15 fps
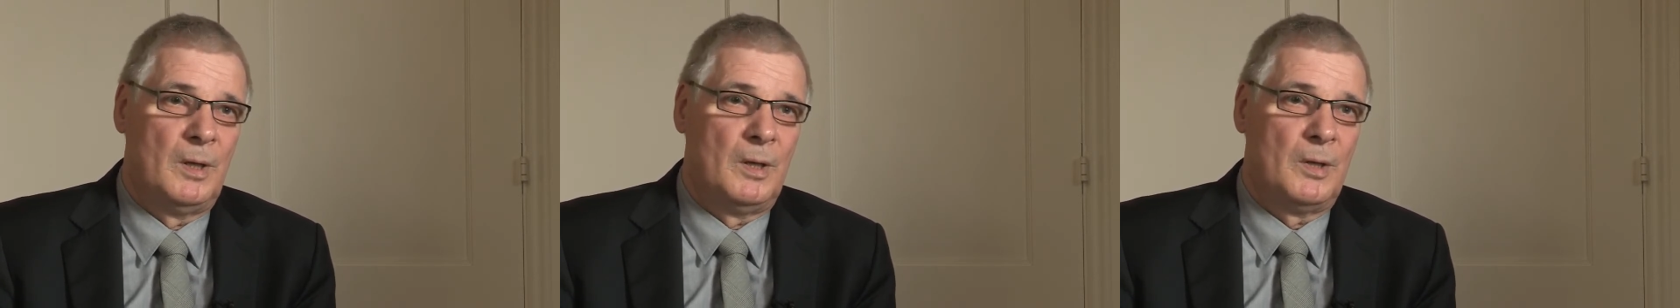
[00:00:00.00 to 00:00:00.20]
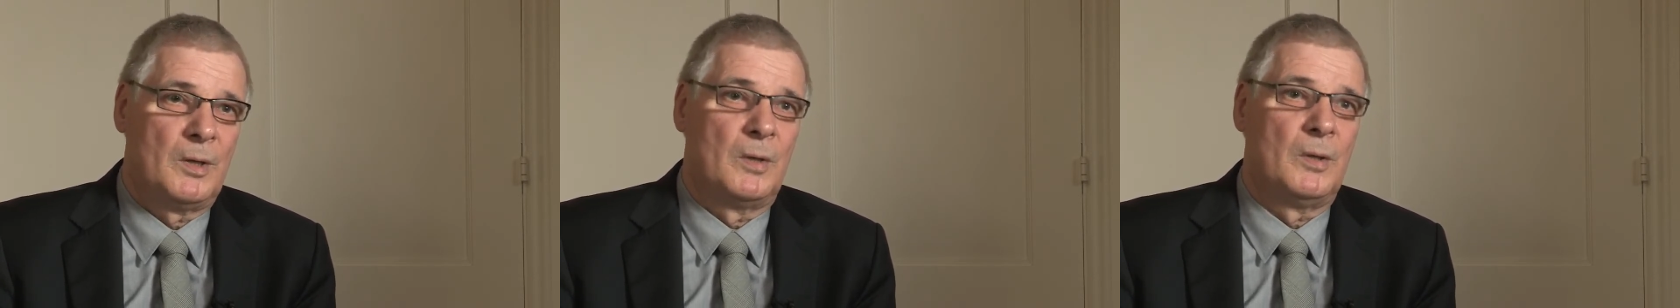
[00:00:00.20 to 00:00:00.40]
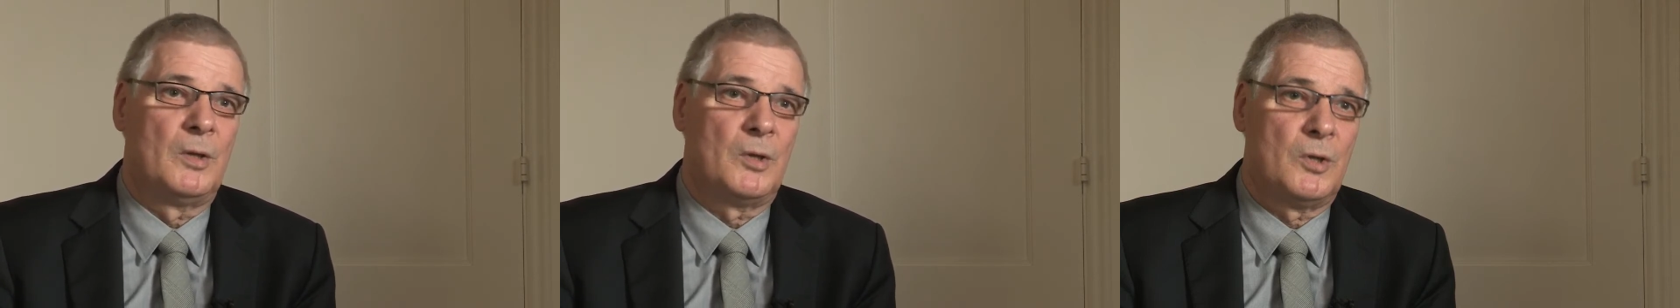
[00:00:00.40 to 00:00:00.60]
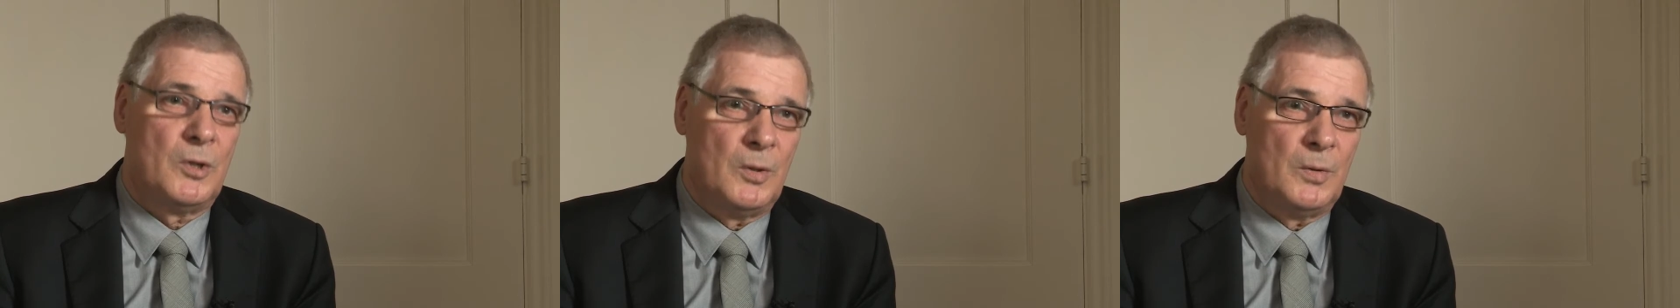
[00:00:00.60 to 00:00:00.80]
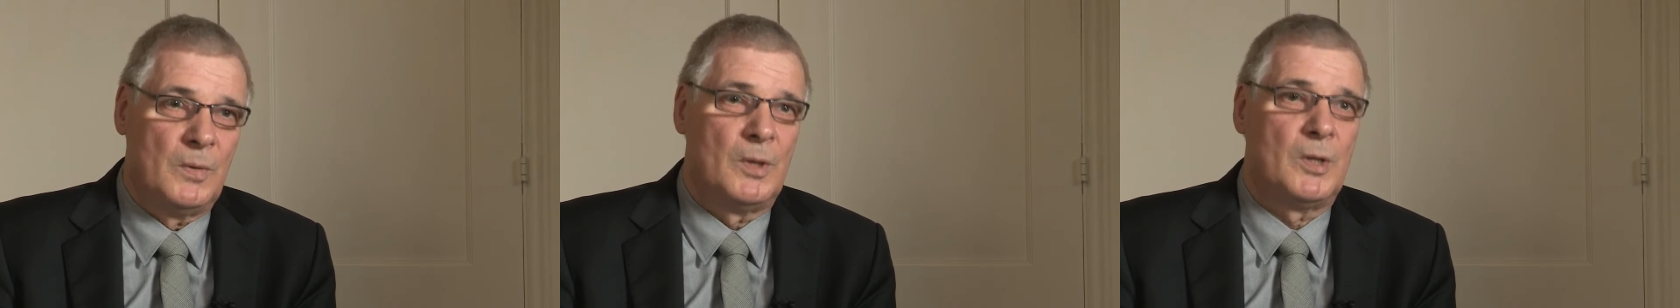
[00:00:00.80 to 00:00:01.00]
so that
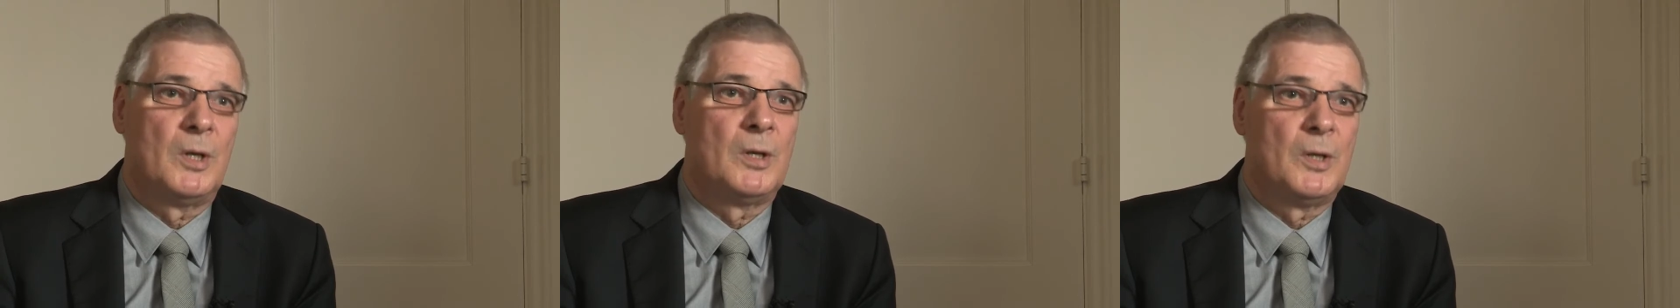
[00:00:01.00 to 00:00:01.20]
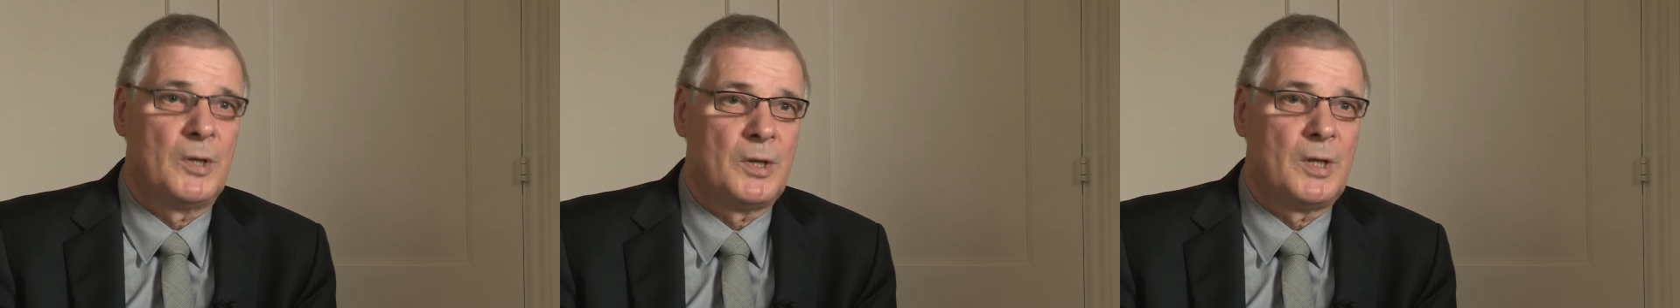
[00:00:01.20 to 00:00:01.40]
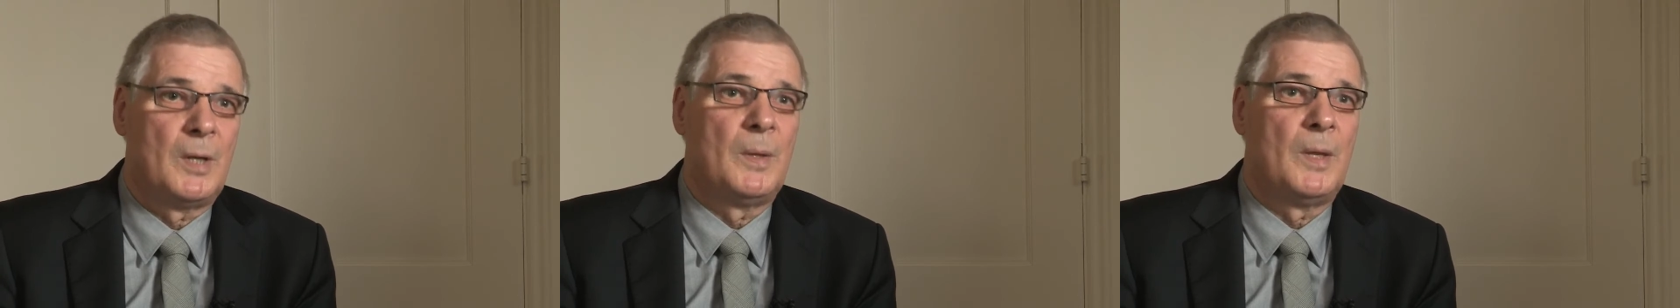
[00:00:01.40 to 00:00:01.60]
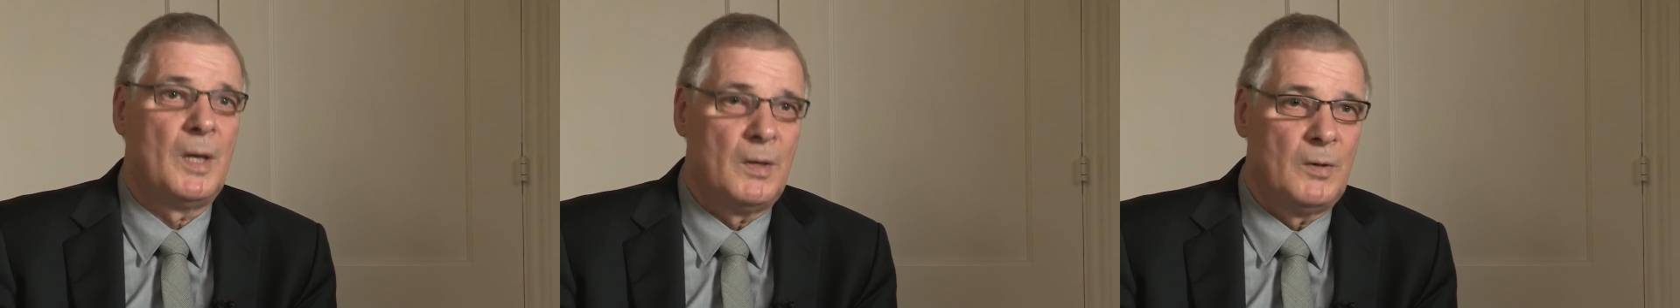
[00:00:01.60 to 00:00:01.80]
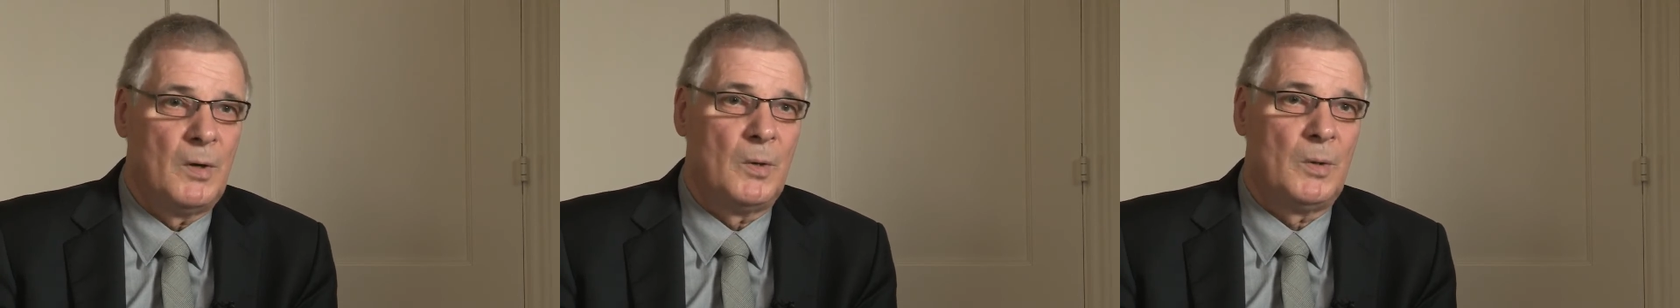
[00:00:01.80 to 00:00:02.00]
students understand
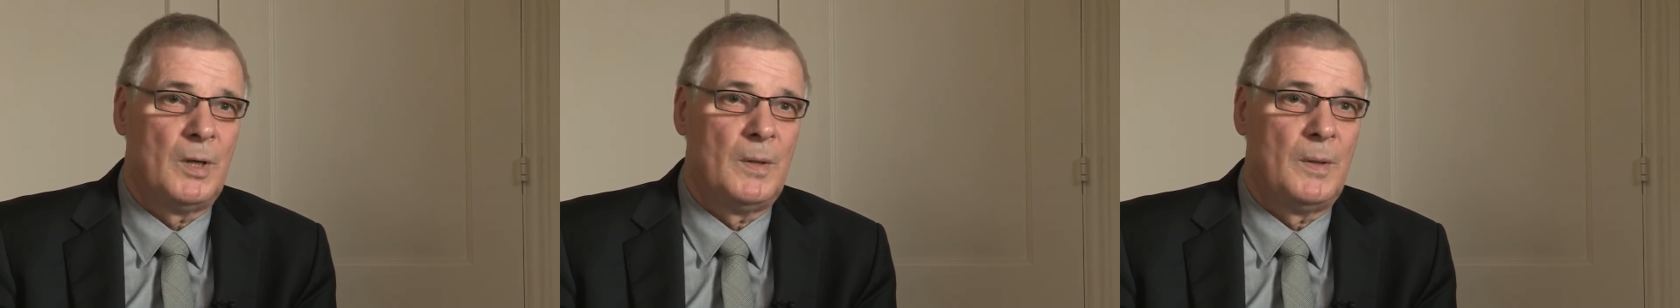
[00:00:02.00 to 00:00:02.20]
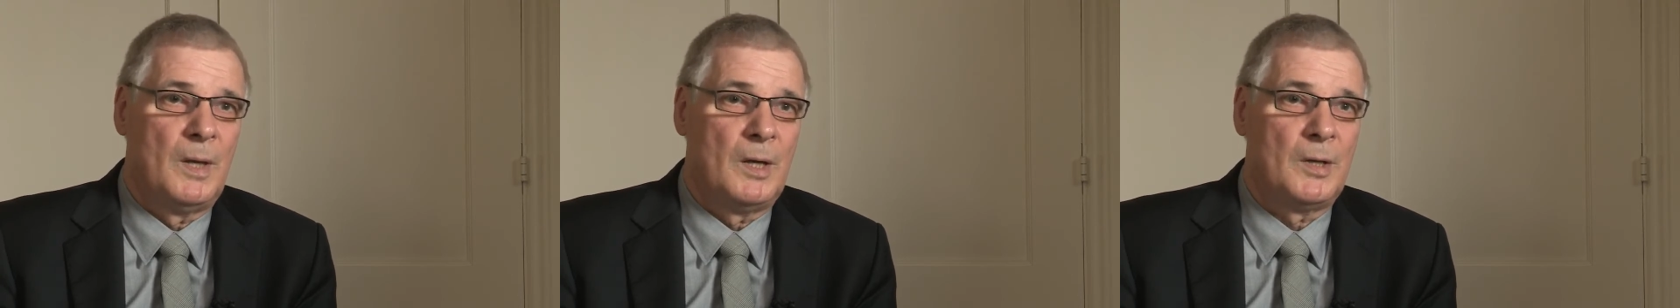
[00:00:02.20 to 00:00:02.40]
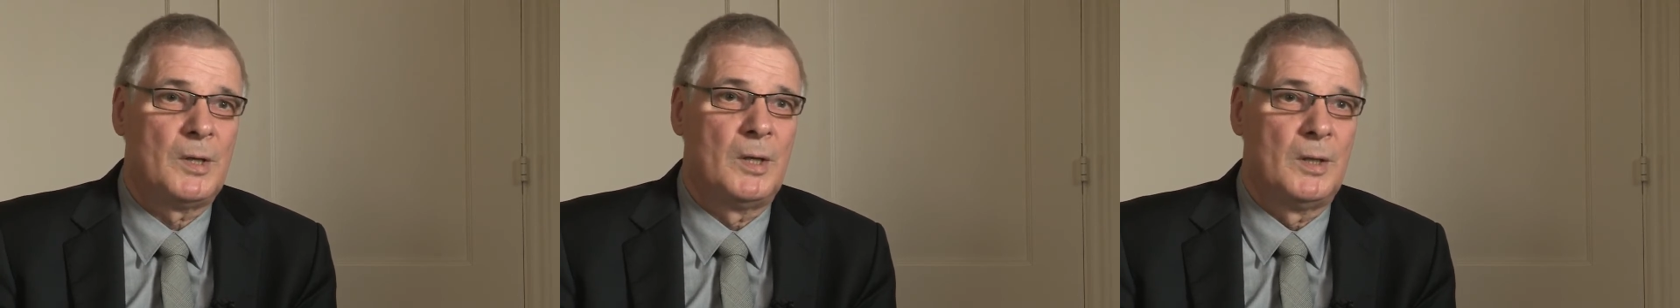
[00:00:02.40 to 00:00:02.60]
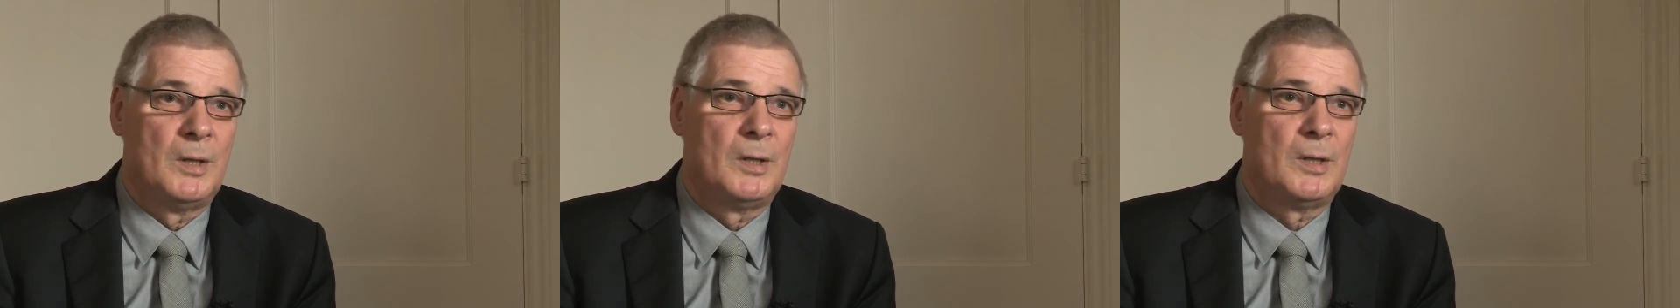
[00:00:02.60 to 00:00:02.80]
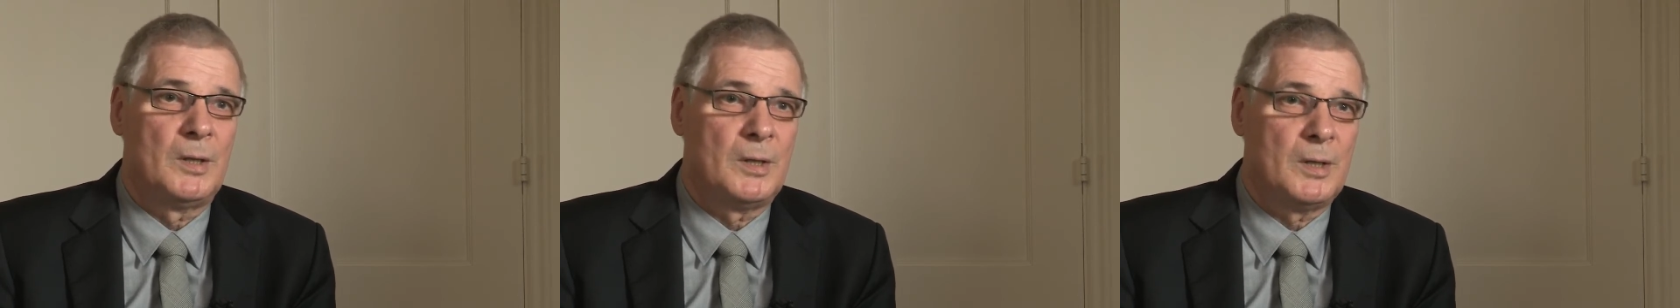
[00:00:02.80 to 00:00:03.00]
their role in that and